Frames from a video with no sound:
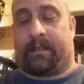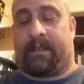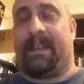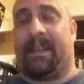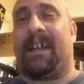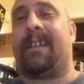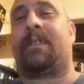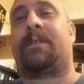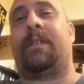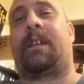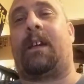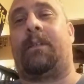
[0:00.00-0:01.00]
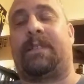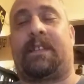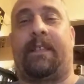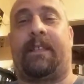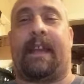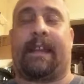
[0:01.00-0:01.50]
To be honest, when it comes
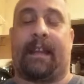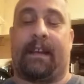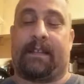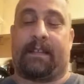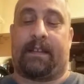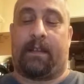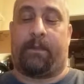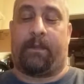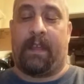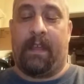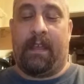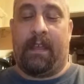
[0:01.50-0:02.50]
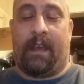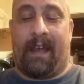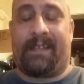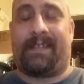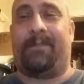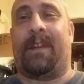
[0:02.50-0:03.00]
to that kind of stuff,
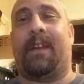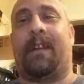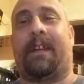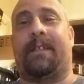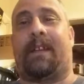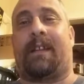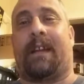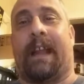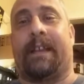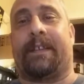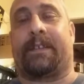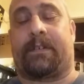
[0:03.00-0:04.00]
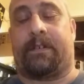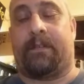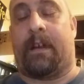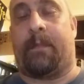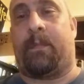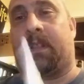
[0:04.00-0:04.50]
us Americans are kind of screwed
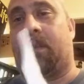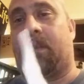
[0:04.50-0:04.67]
up with